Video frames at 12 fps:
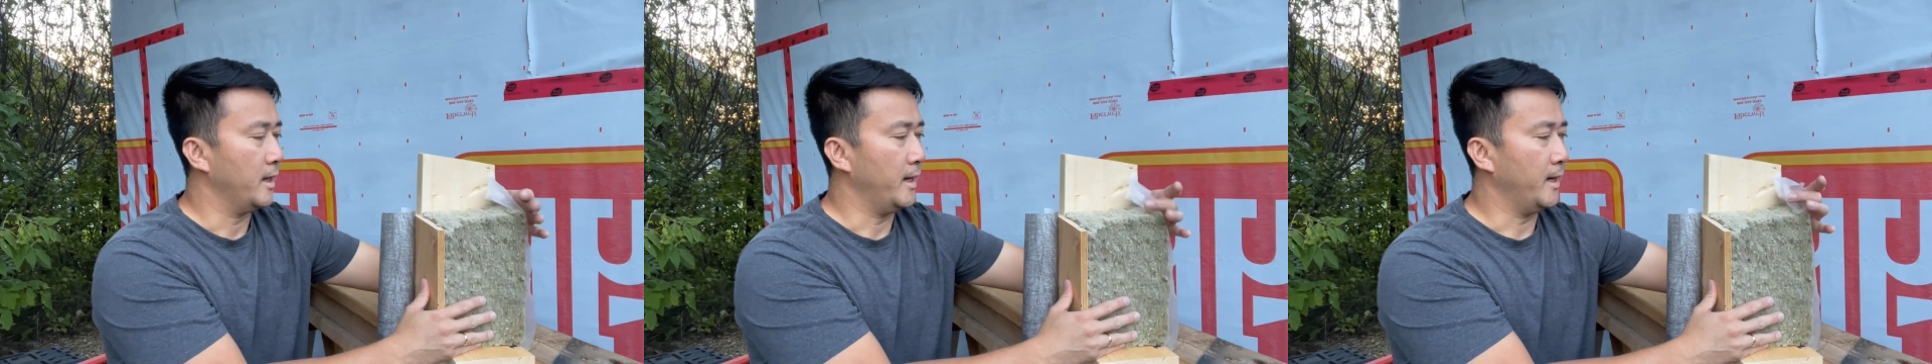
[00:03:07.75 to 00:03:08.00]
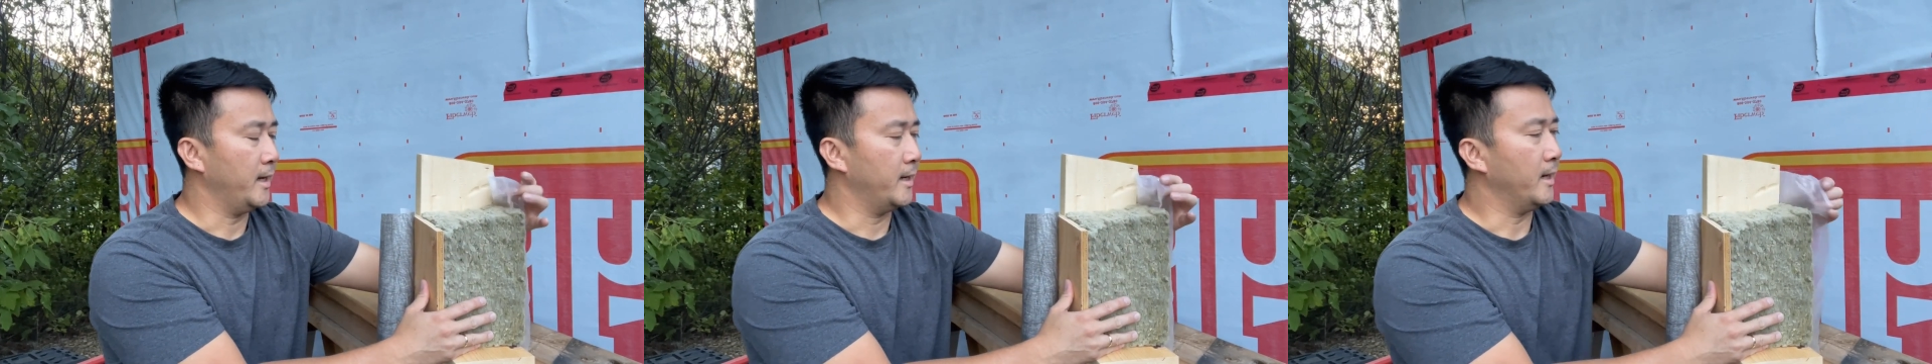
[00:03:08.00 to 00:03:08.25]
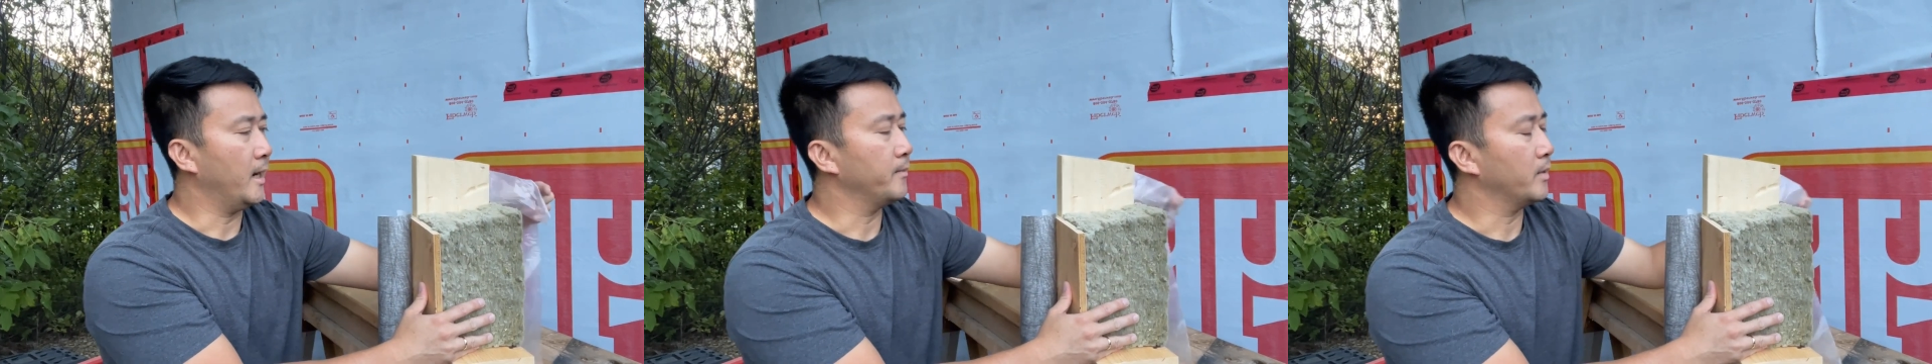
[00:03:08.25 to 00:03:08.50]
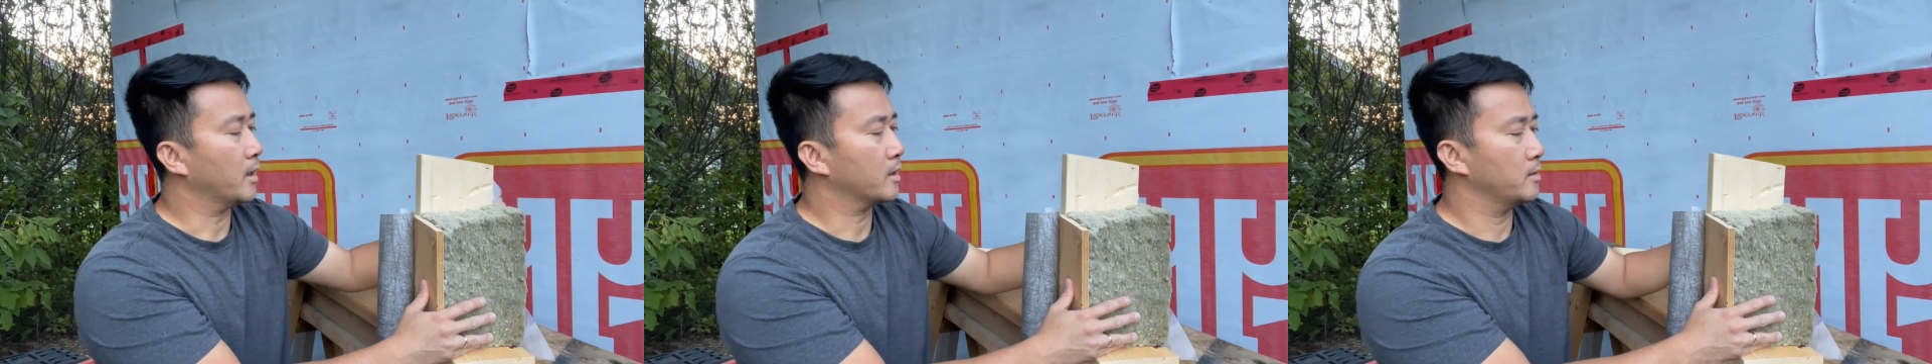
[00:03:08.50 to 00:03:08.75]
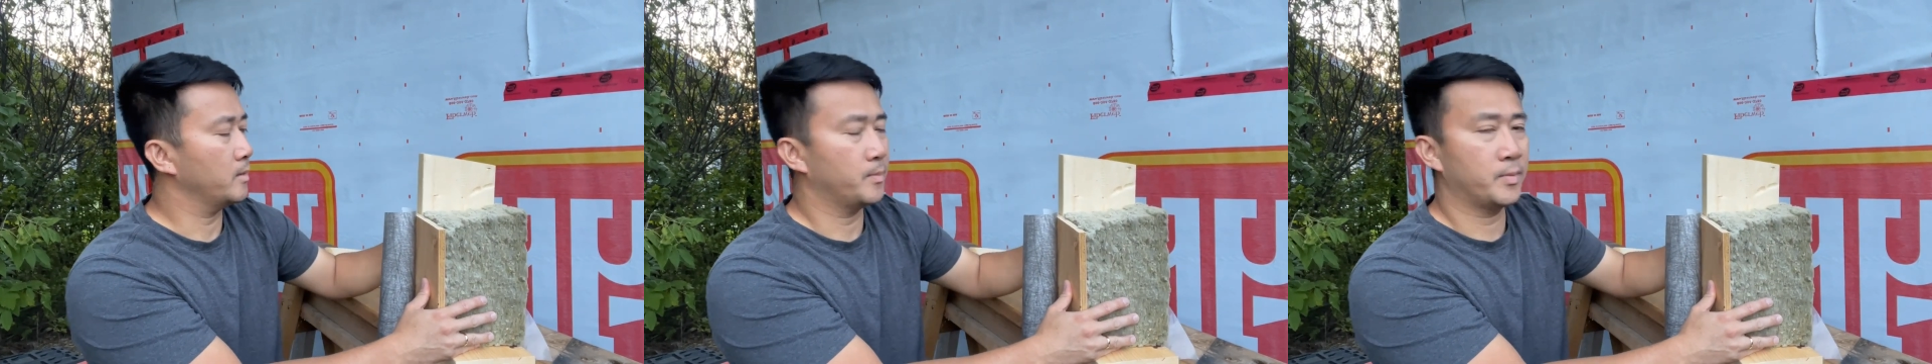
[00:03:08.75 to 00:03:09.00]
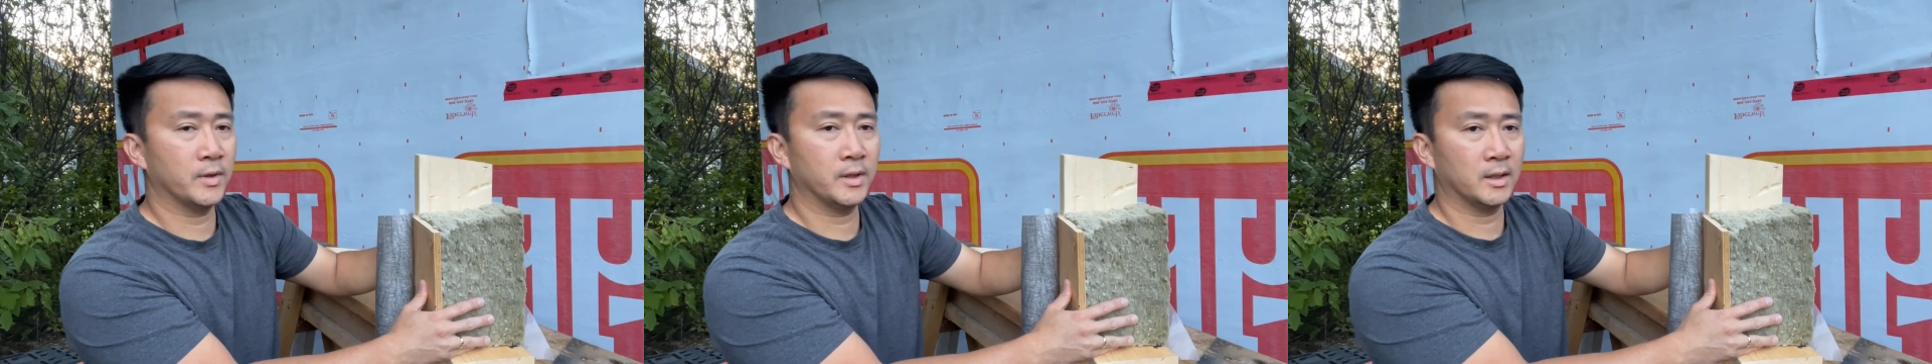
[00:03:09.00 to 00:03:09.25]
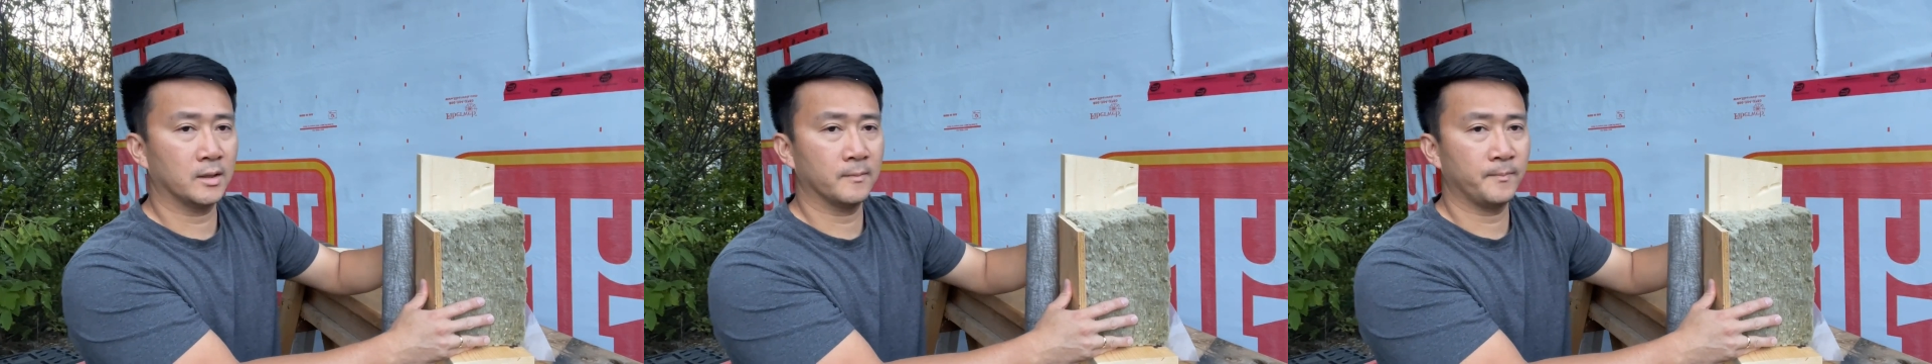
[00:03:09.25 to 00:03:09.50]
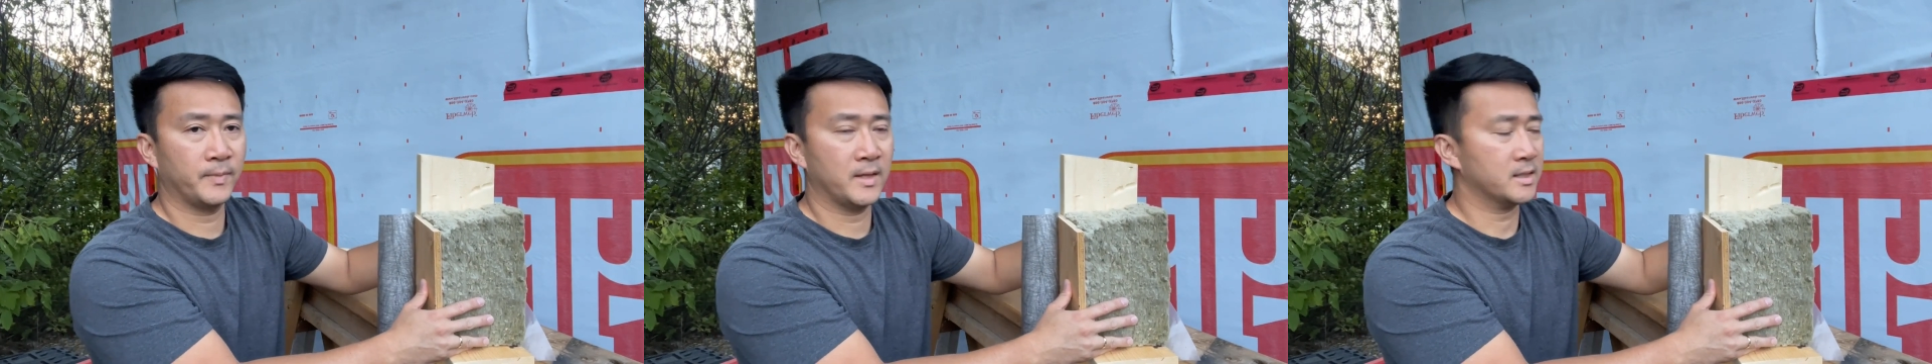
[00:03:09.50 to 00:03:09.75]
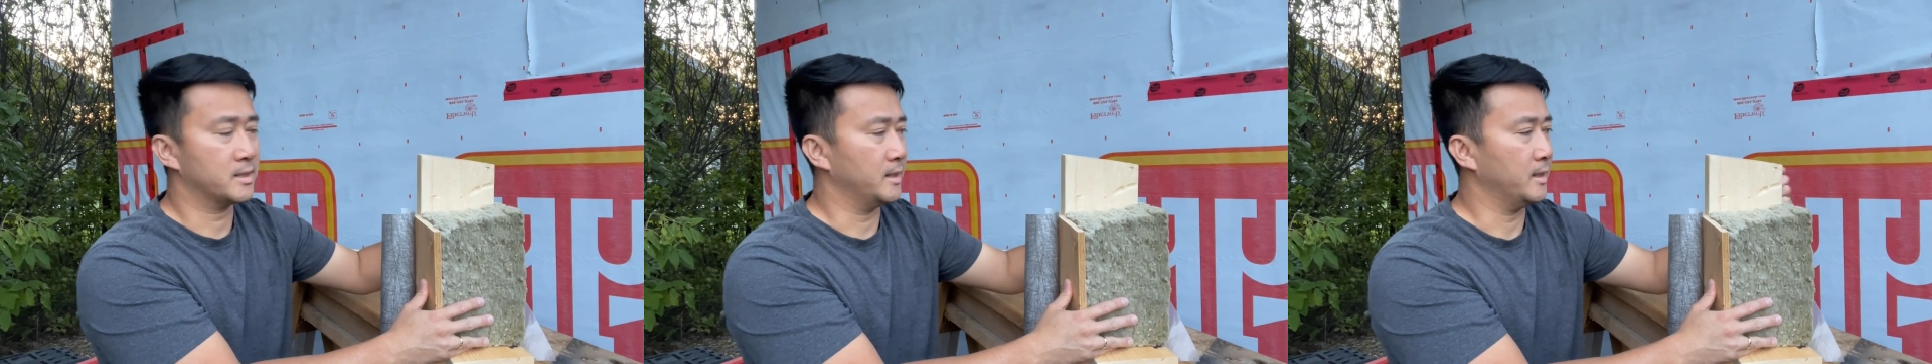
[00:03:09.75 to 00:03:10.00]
And I'm not going to be putting this in,